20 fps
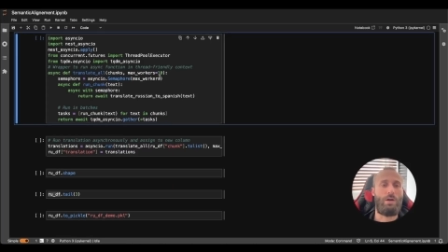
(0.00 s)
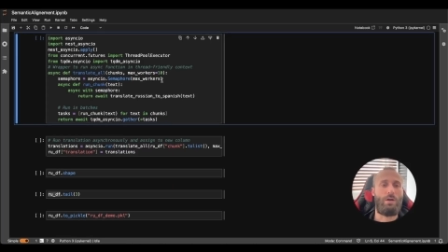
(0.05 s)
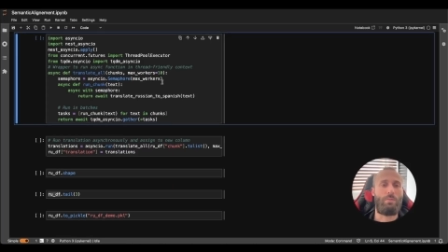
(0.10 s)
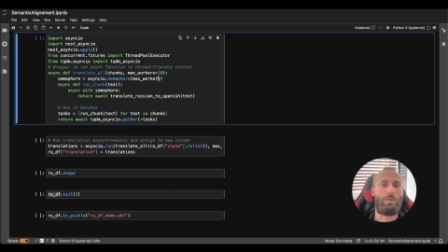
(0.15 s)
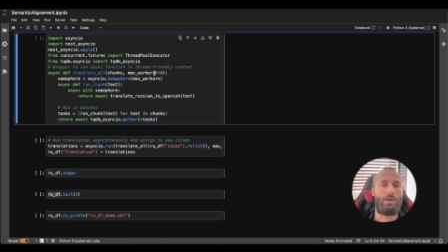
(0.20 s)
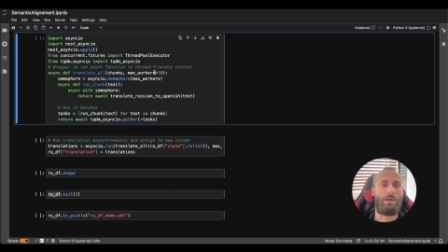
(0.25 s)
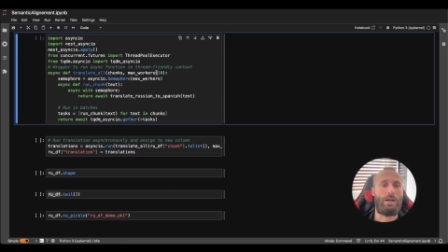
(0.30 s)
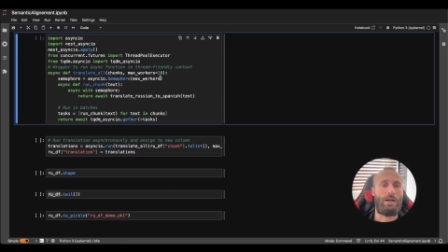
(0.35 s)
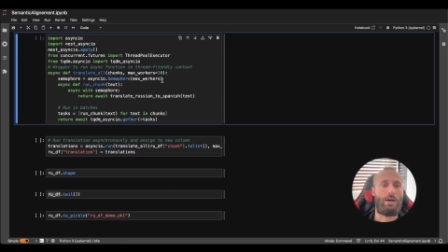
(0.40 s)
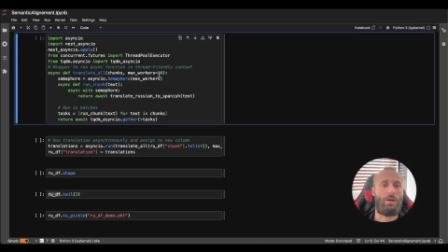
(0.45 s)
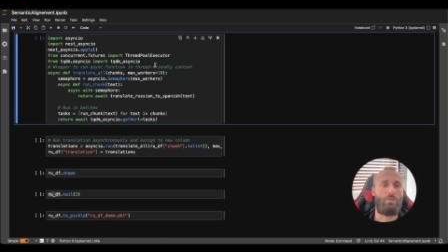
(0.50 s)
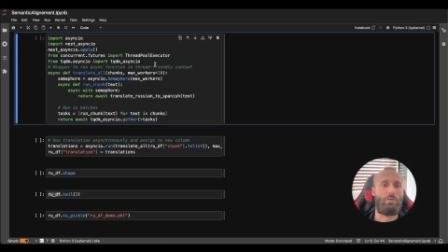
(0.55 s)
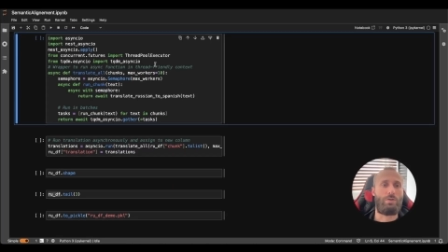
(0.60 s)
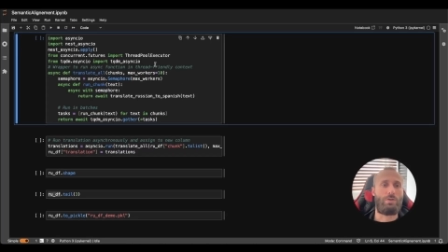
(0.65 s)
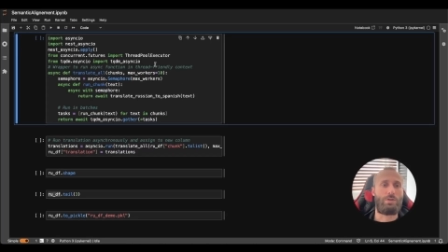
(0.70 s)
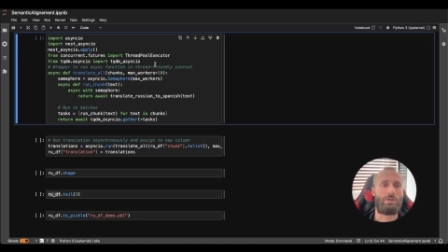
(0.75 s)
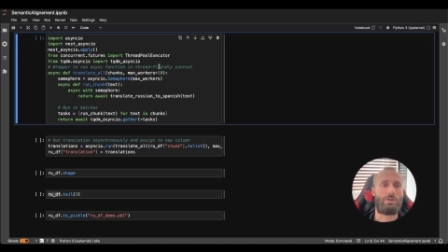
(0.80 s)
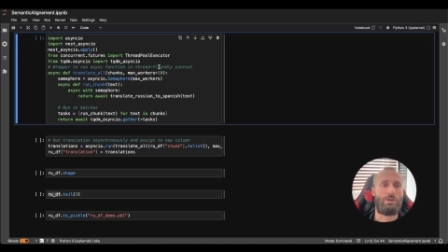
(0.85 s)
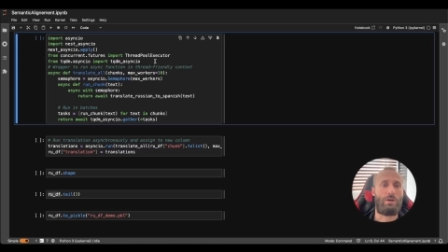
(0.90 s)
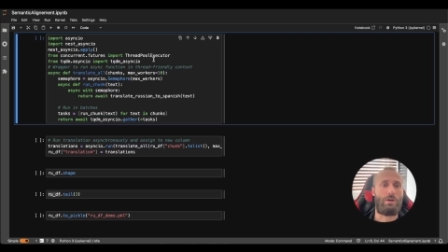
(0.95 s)
but now we're
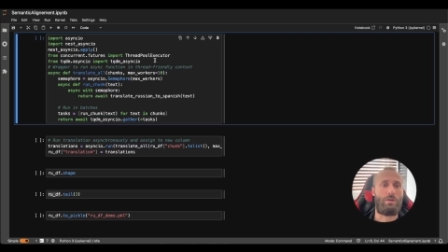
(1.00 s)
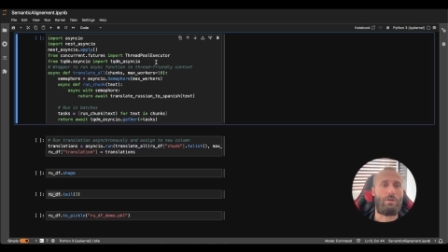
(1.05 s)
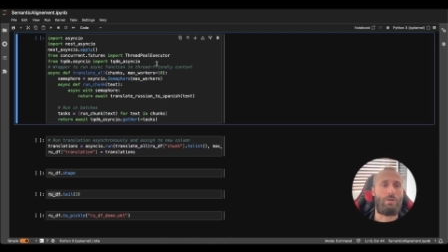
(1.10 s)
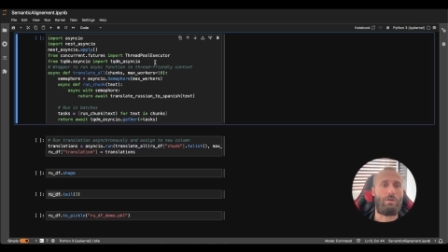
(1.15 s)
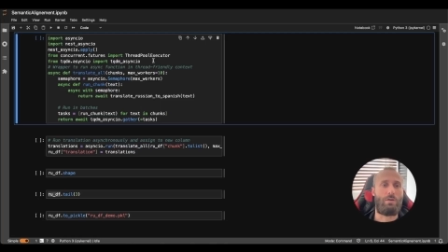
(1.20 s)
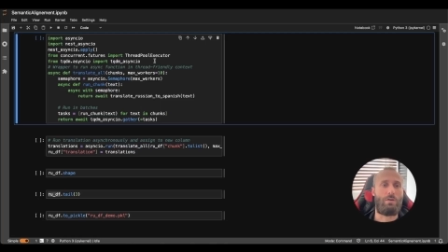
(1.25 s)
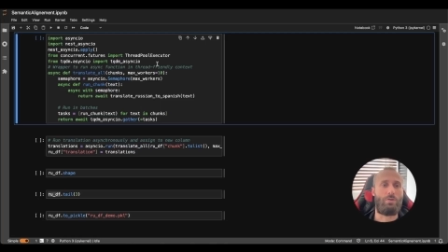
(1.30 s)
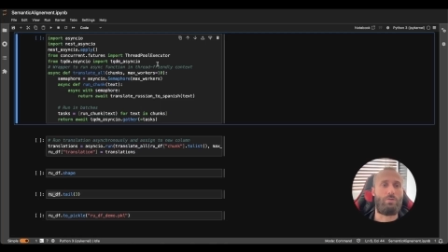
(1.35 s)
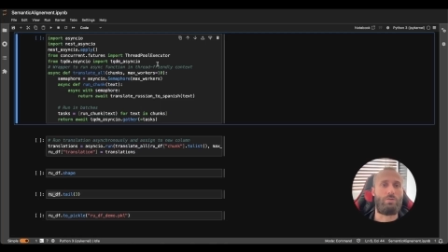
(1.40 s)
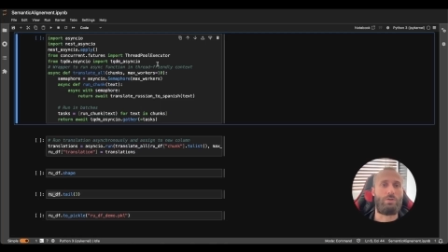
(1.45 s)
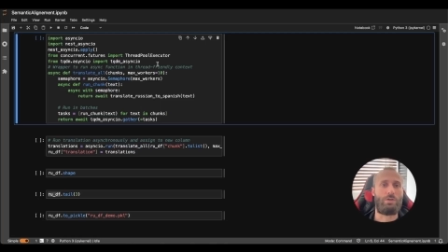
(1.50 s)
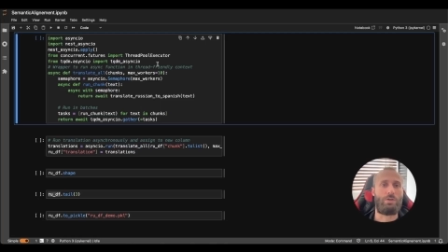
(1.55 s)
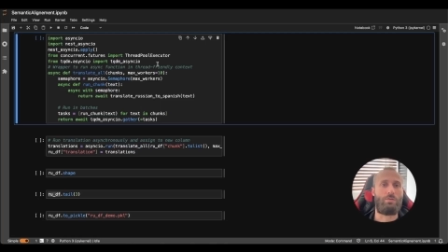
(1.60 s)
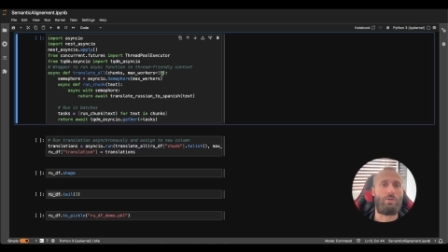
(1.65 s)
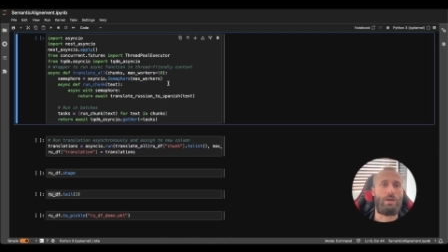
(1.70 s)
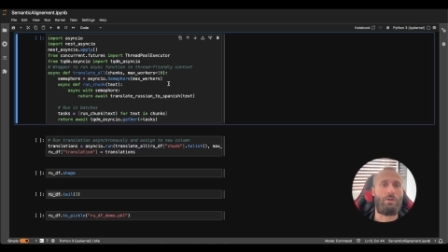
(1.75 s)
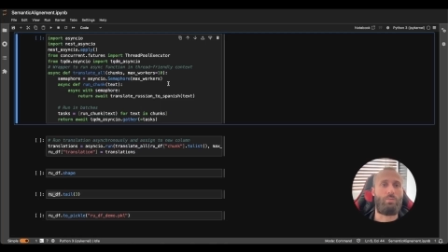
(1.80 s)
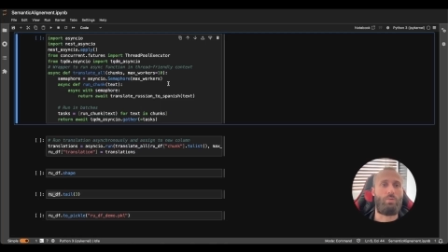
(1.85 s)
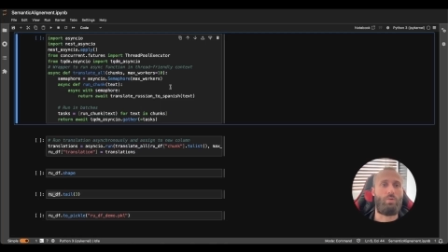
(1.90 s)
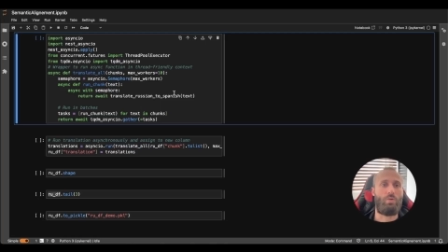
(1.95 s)
just using
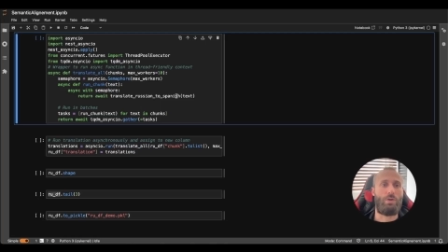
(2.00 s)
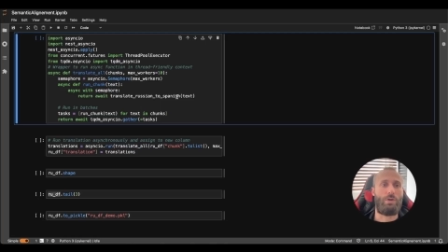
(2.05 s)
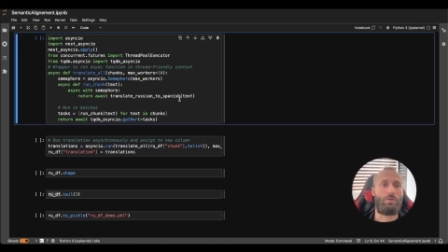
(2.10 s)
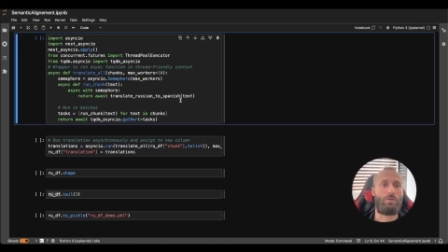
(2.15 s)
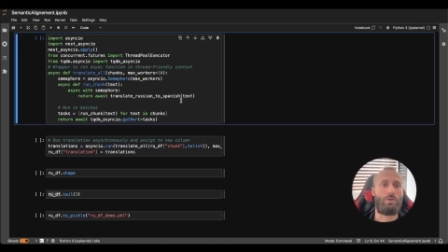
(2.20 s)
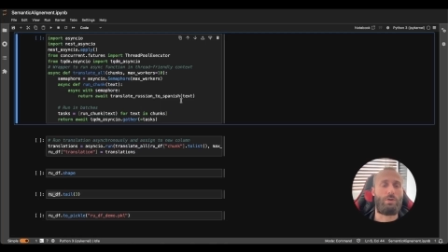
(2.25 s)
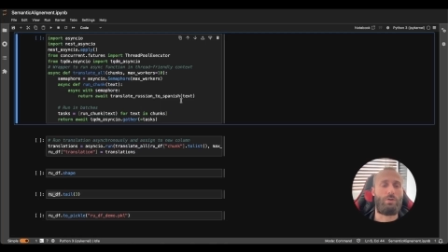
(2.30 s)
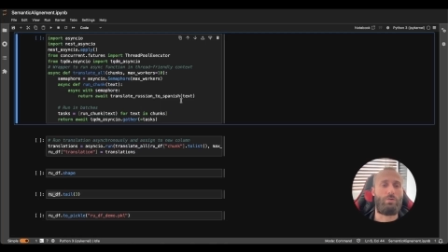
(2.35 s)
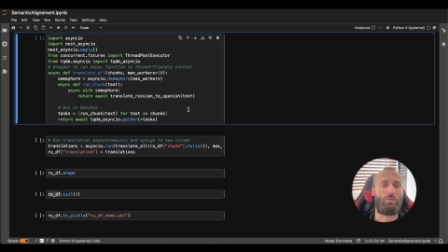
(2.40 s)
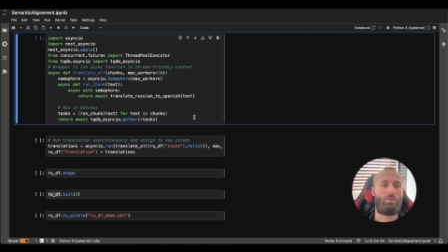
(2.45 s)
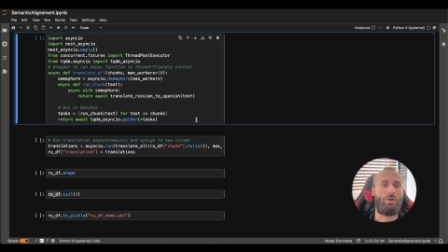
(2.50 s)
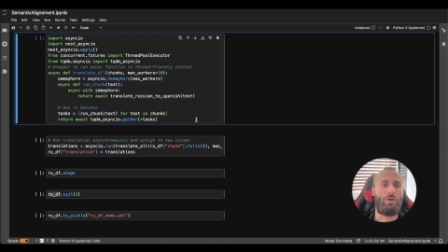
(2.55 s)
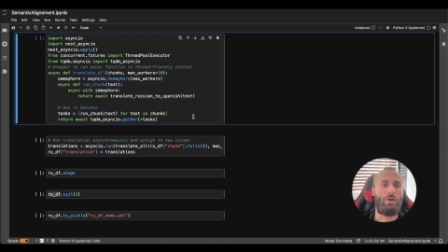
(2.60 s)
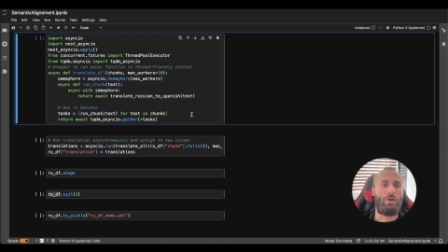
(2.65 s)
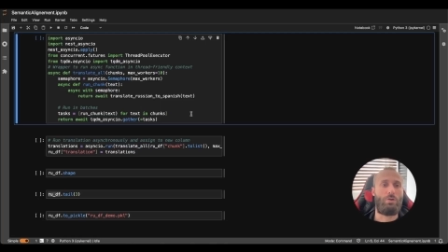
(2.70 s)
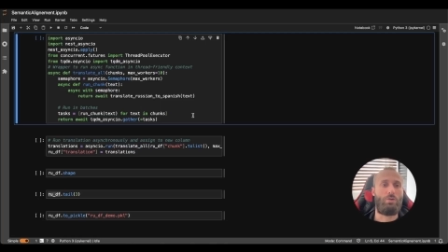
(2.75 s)
thread pool in order to